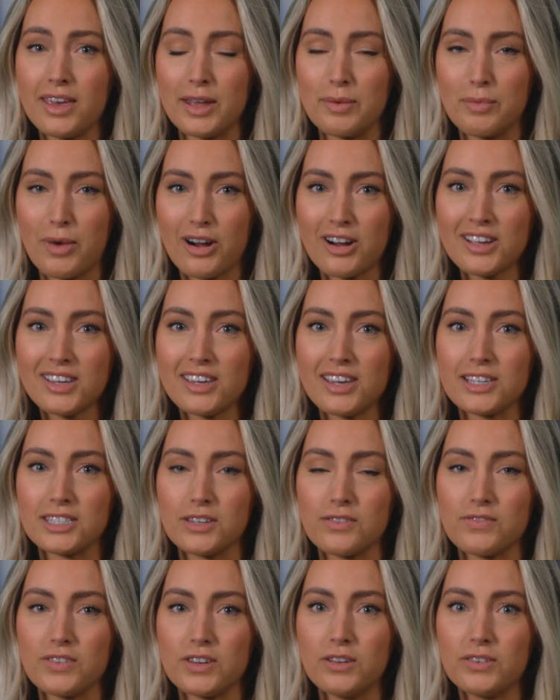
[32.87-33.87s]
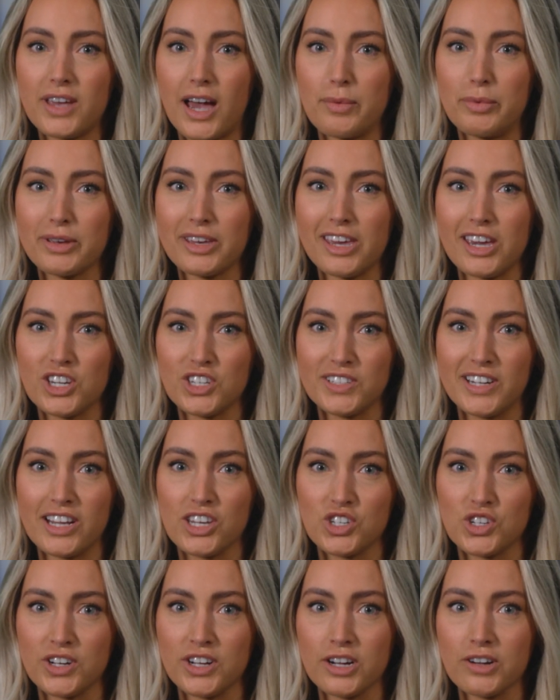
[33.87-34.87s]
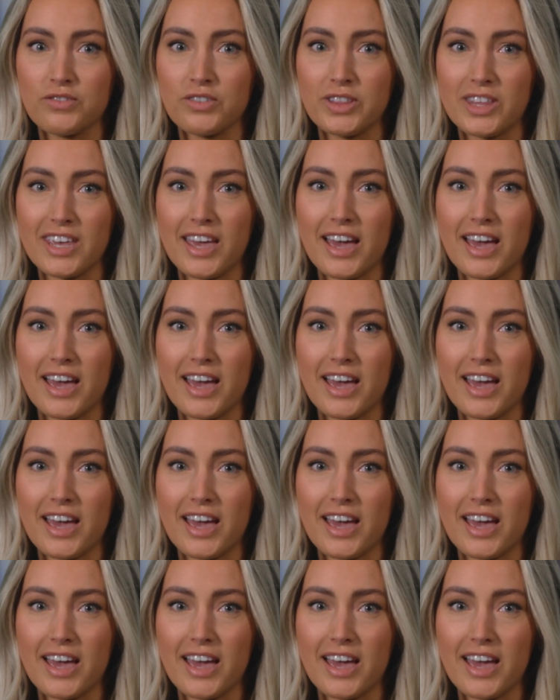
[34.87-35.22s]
and Mark is a field application engineer for the